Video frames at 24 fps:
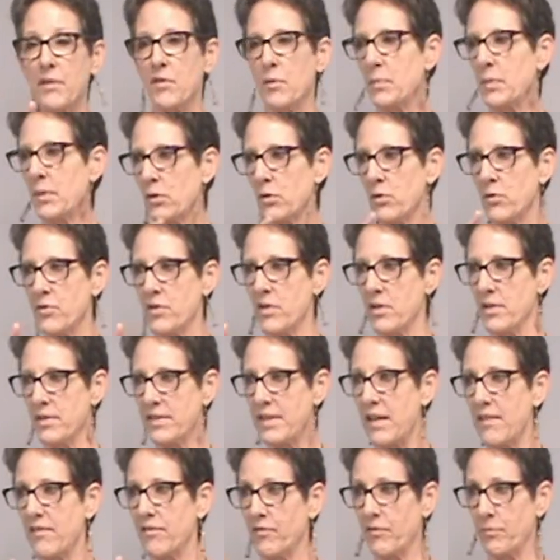many of you have been
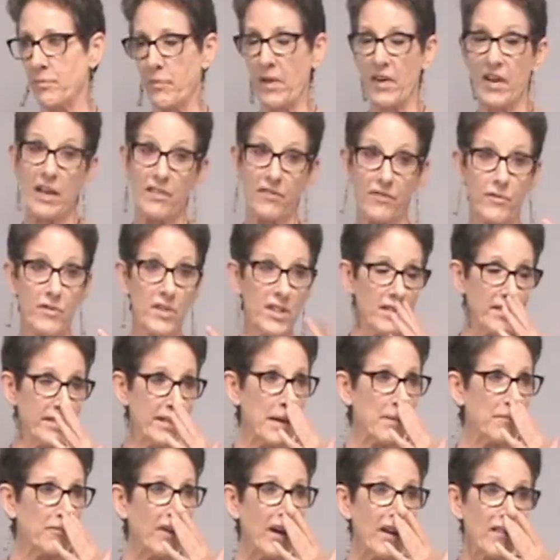losing the same
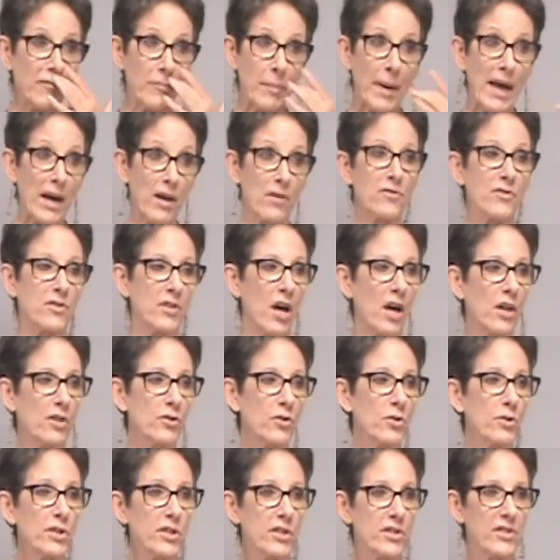5
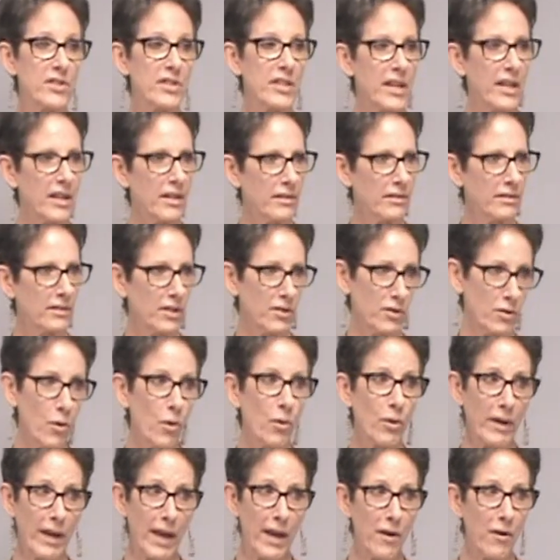pounds on New Year's Day?
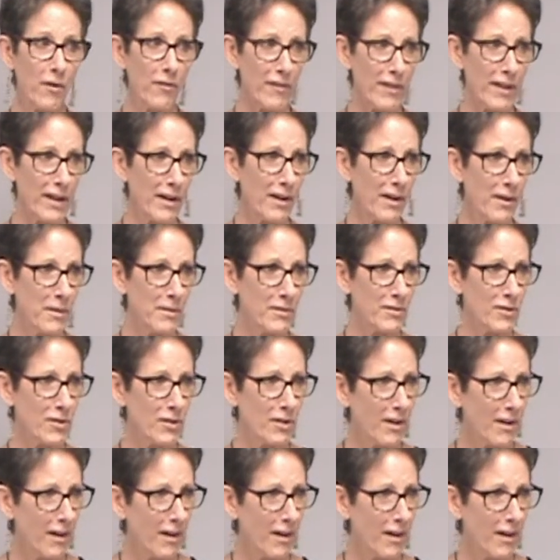Are you okay over there?